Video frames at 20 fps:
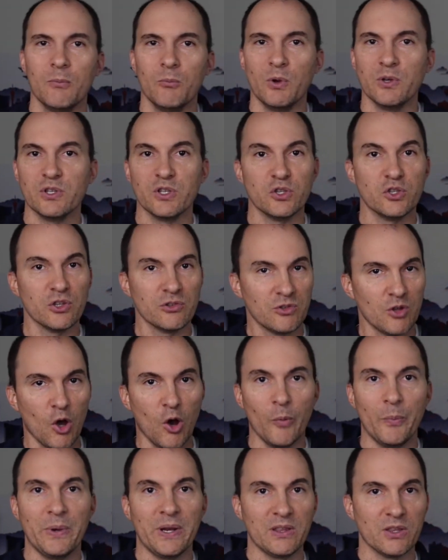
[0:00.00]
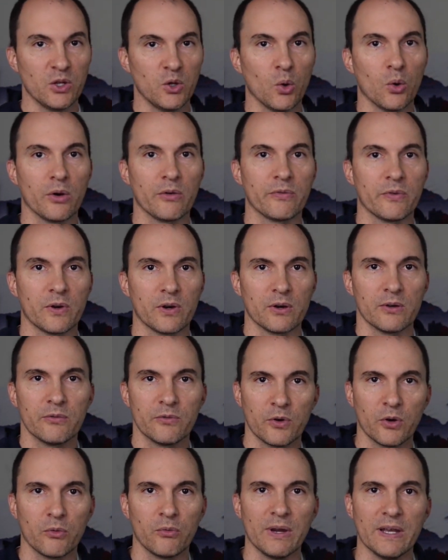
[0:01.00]
which is just opening the door
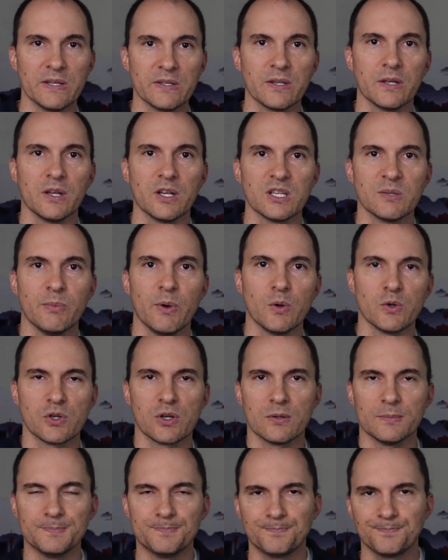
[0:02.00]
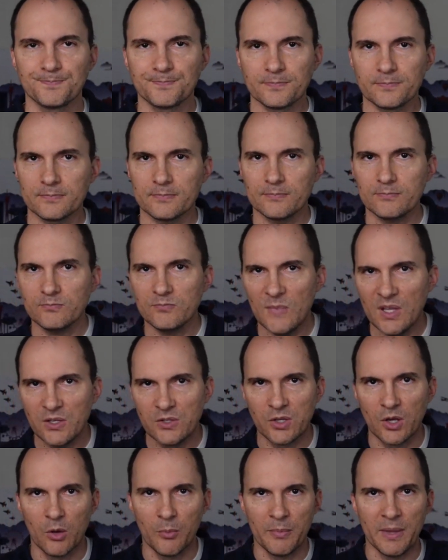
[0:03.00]
for risk and exposure.
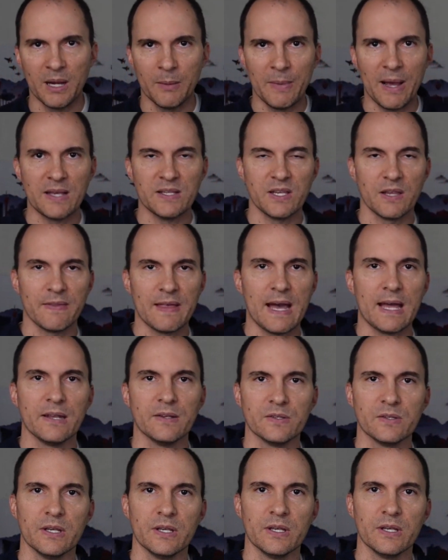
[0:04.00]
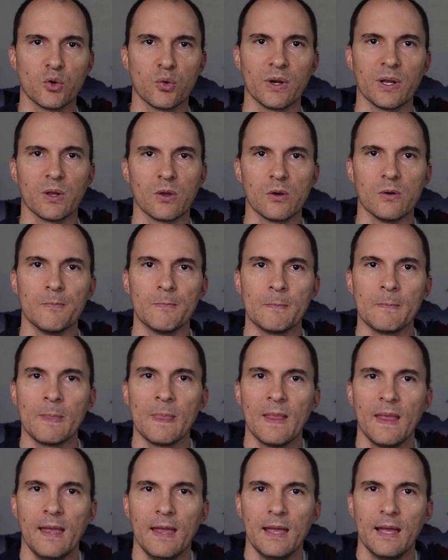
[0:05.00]
So minimizing that is critical.
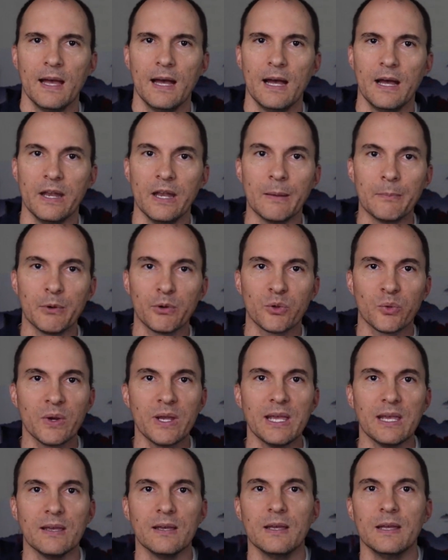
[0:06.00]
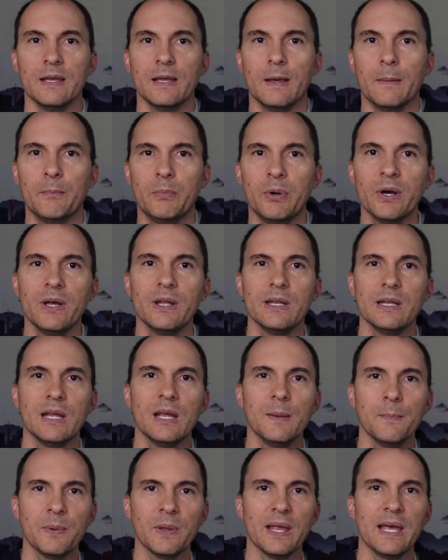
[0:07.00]
Number three, put
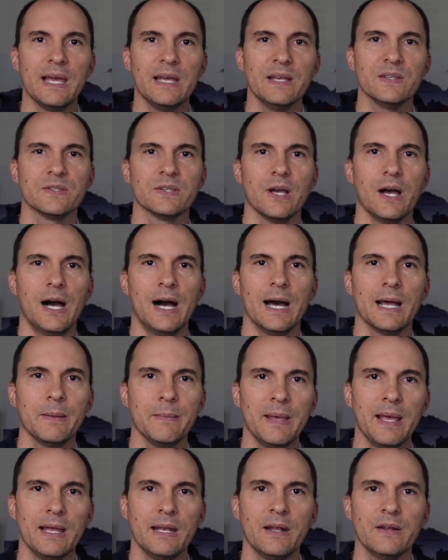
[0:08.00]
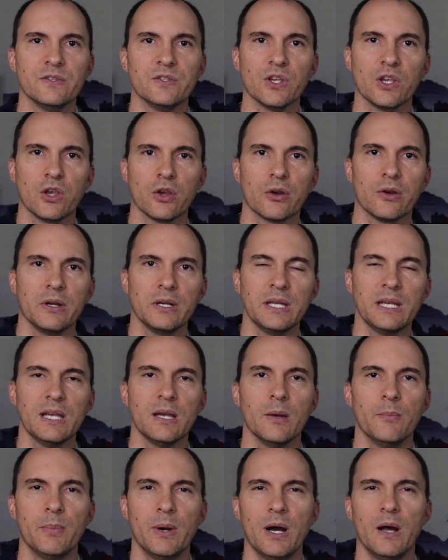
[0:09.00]
in place automated
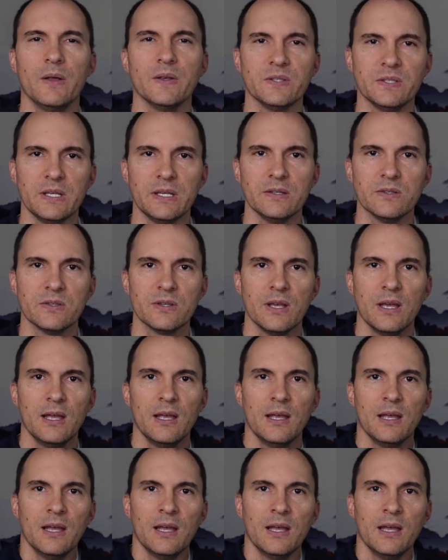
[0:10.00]
security policies.